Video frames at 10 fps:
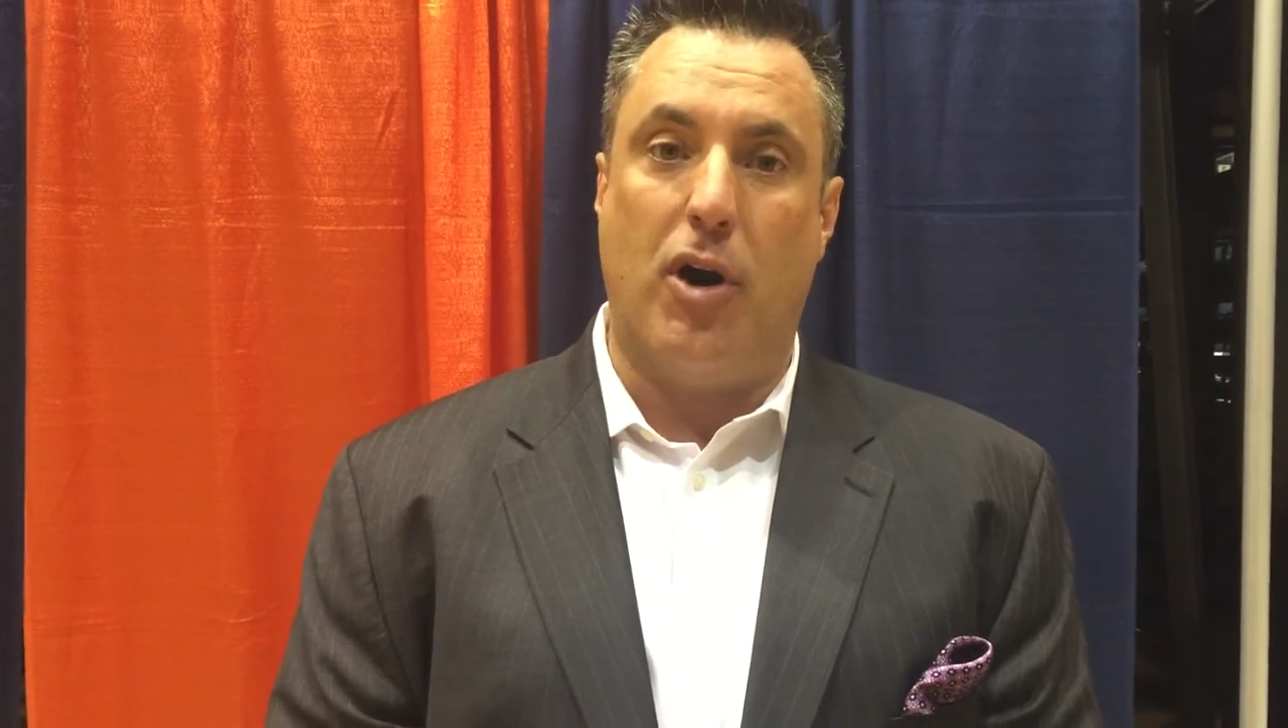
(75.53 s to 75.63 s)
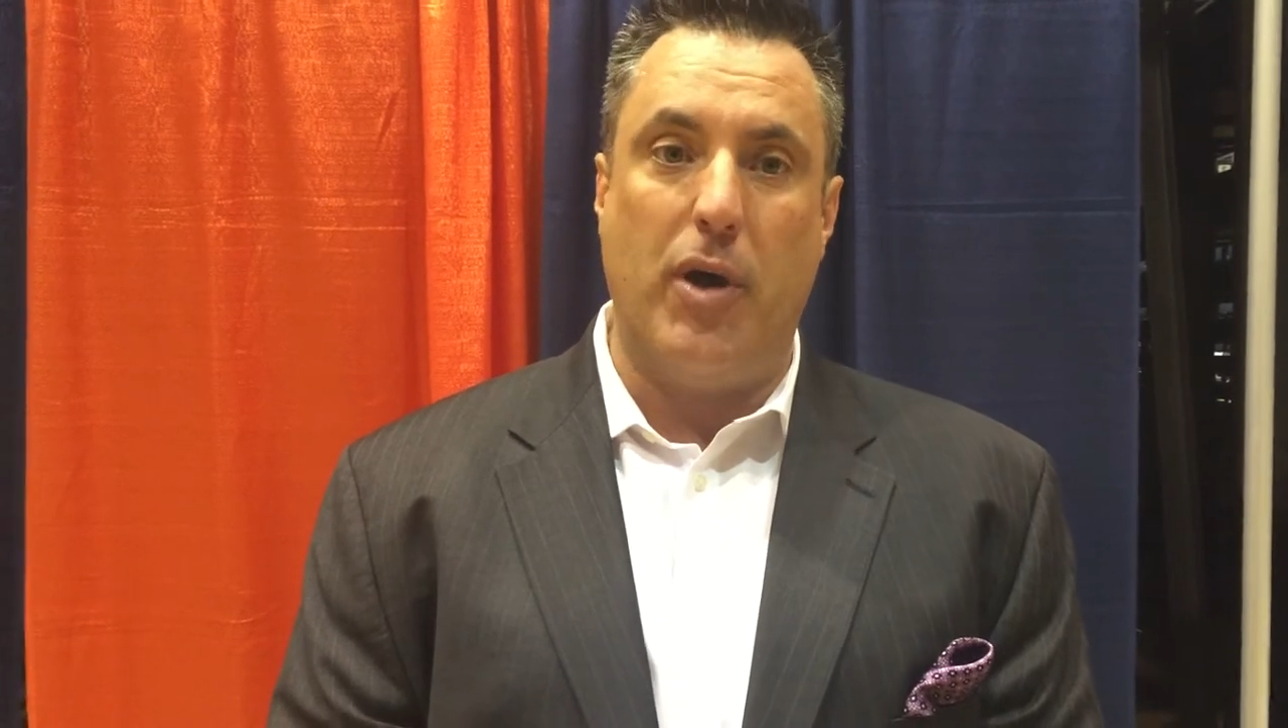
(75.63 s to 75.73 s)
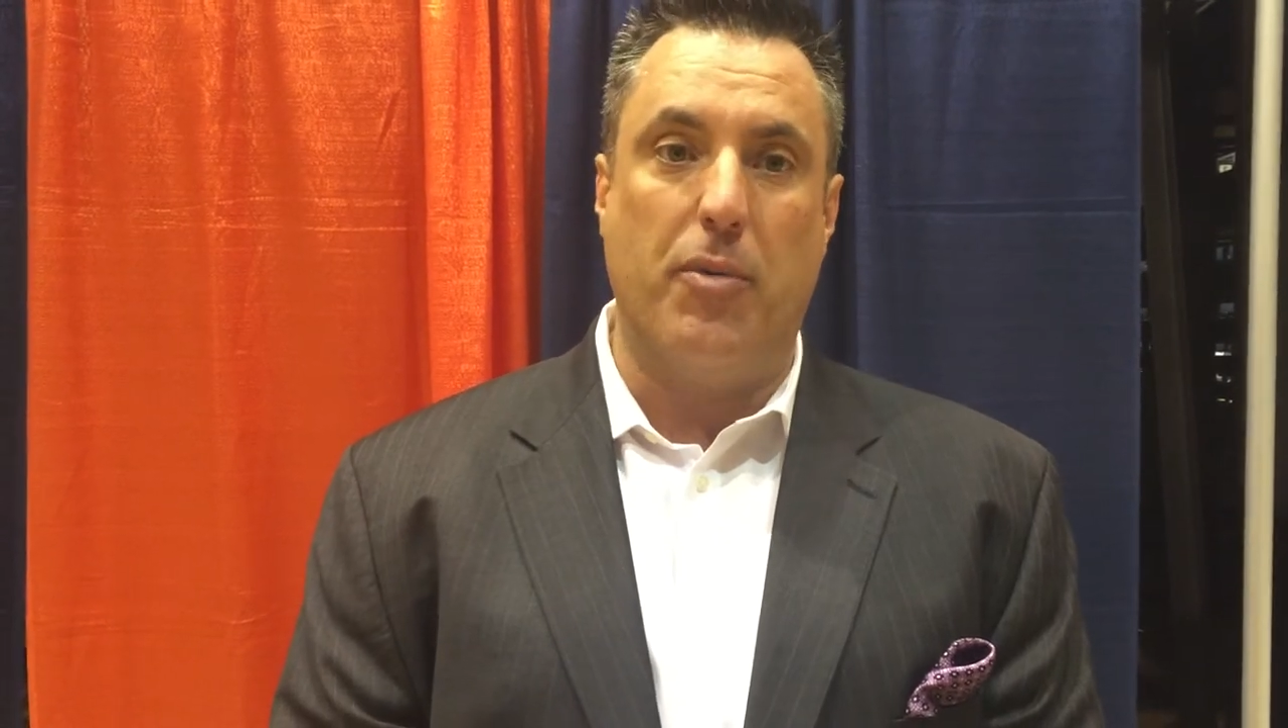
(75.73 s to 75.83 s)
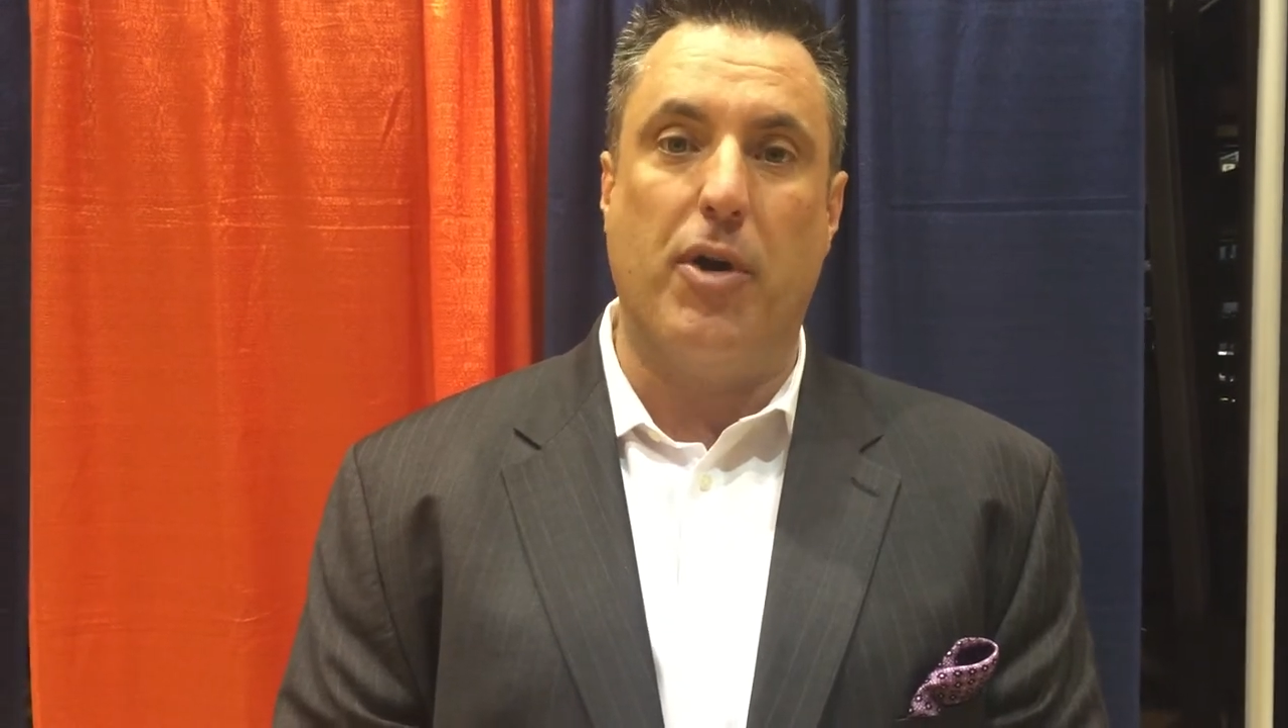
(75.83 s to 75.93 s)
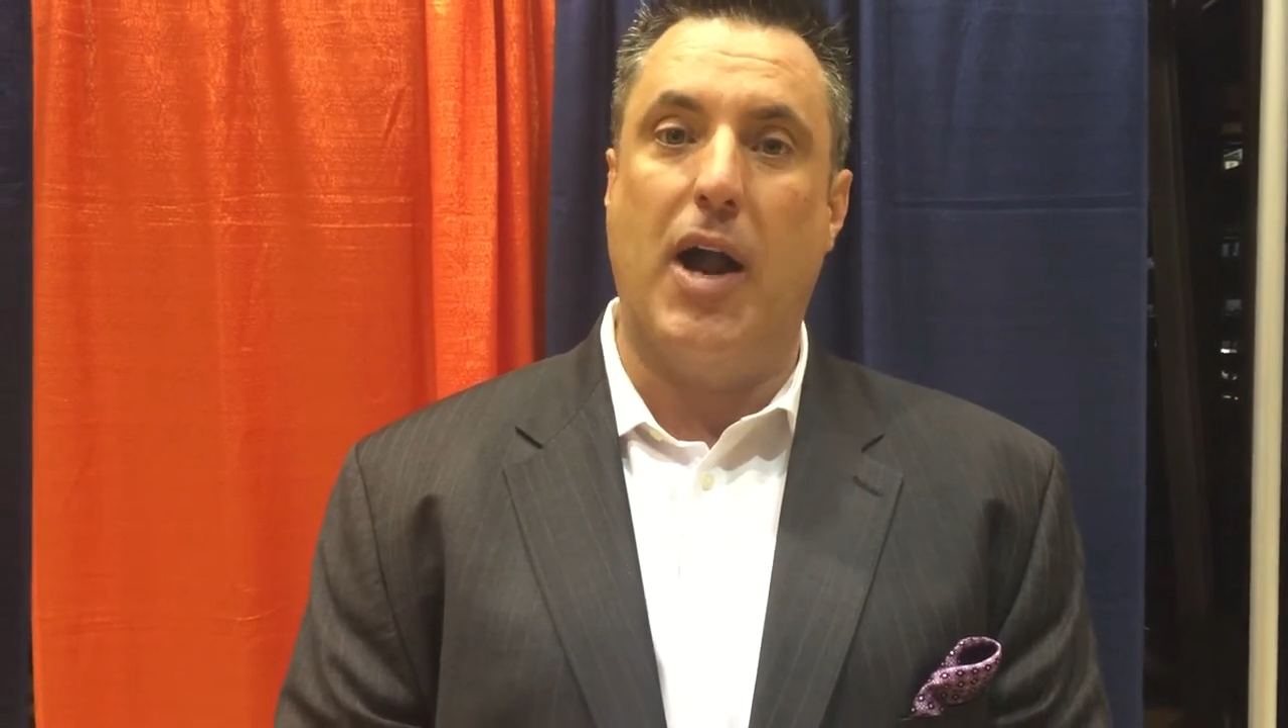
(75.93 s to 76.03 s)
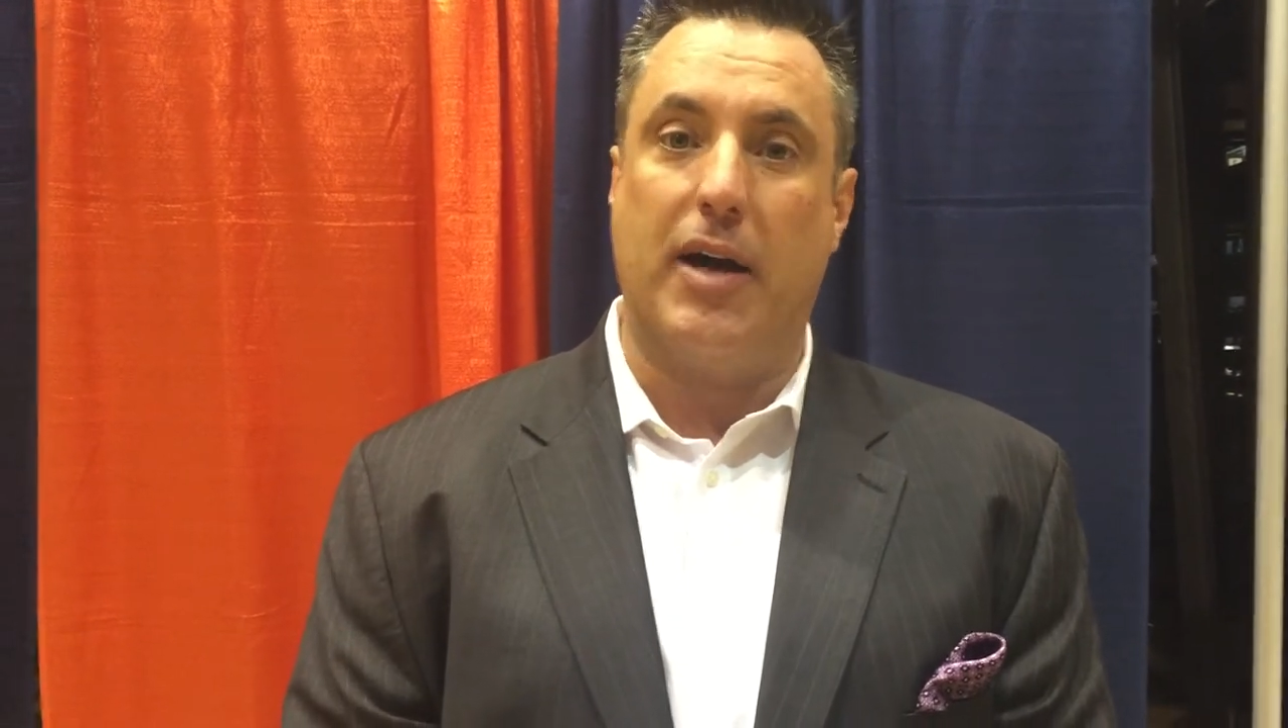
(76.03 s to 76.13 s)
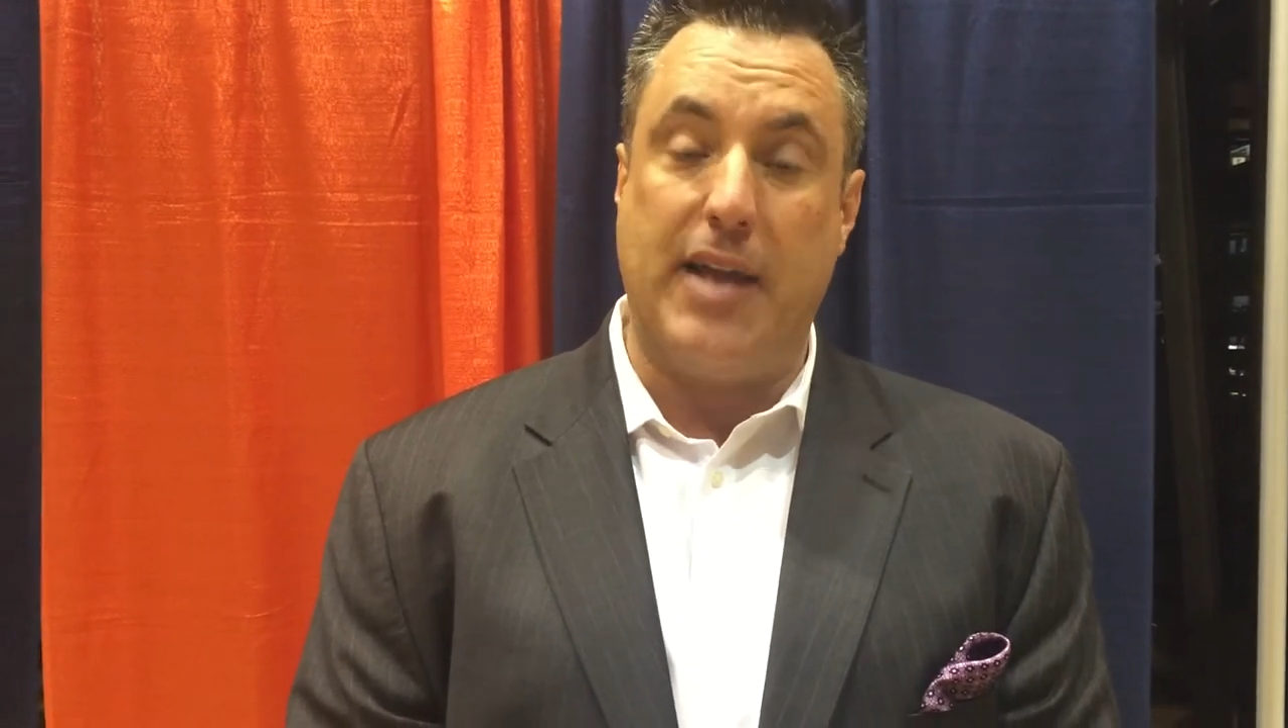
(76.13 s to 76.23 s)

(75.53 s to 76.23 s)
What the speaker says: We were able to knock